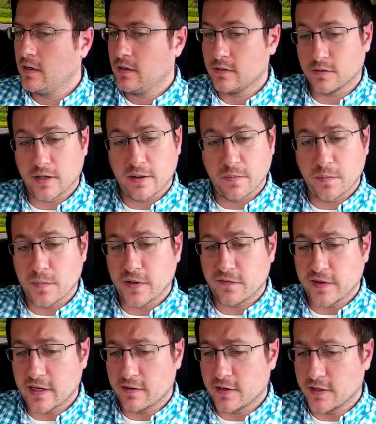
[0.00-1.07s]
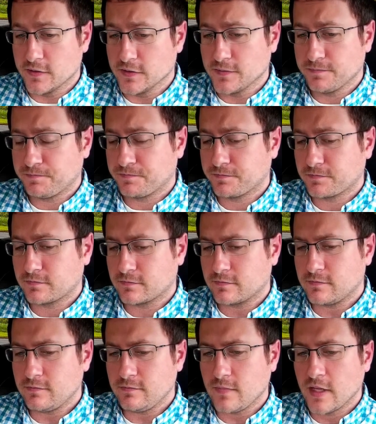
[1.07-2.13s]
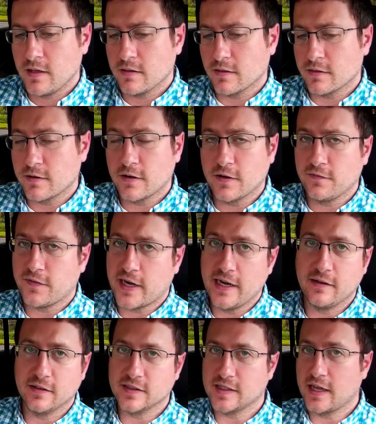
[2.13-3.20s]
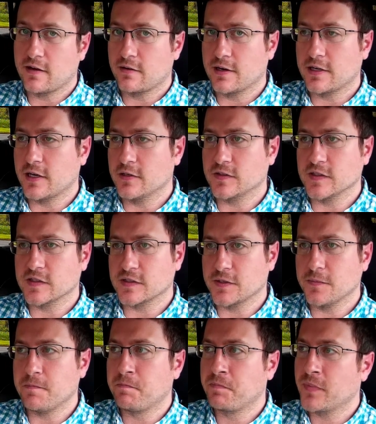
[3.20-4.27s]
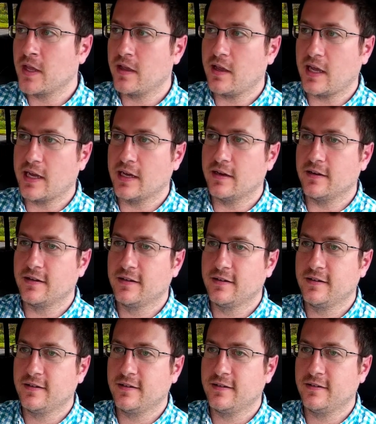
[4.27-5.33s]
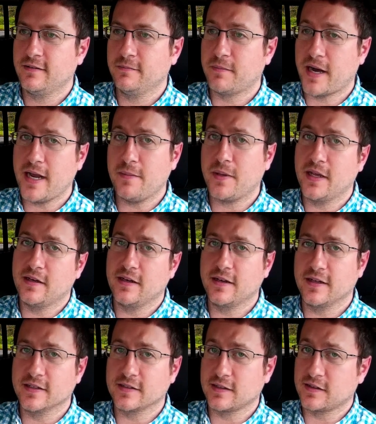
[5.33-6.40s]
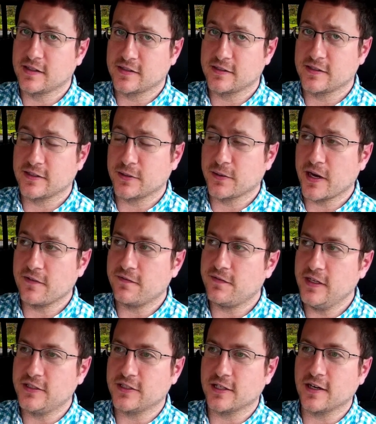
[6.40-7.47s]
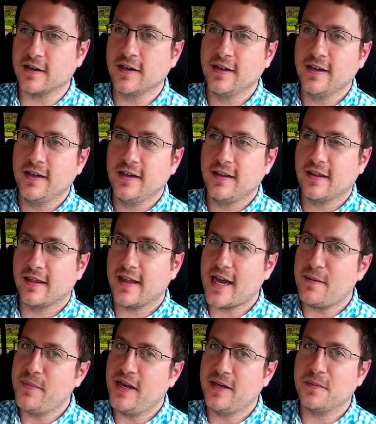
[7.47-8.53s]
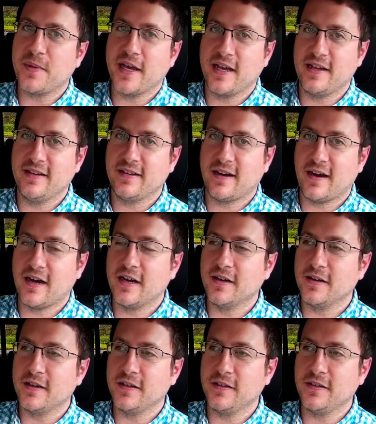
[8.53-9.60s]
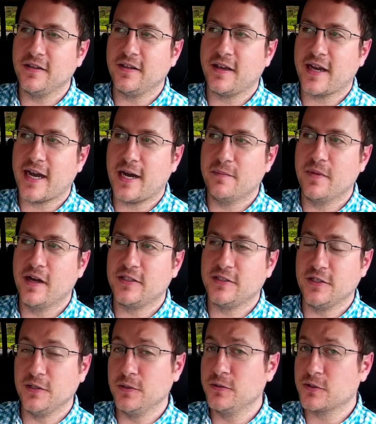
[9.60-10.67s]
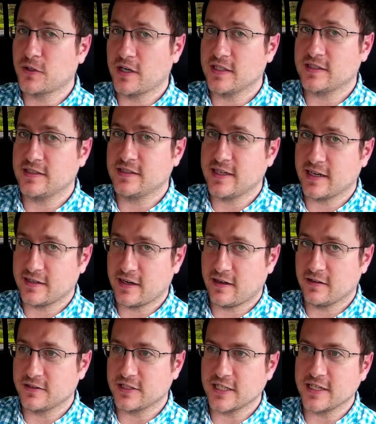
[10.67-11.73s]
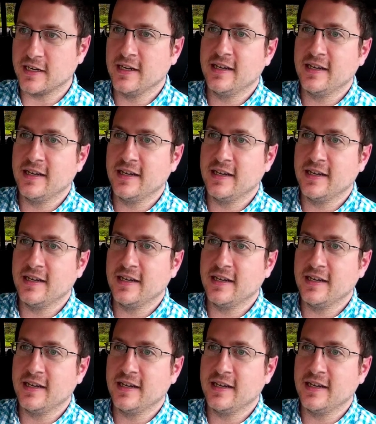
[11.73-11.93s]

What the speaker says: So I am a big fan of those. The third and final is the Integrand Go System. And my opinion is that this is a great feature. That may depend on how much you trust technology.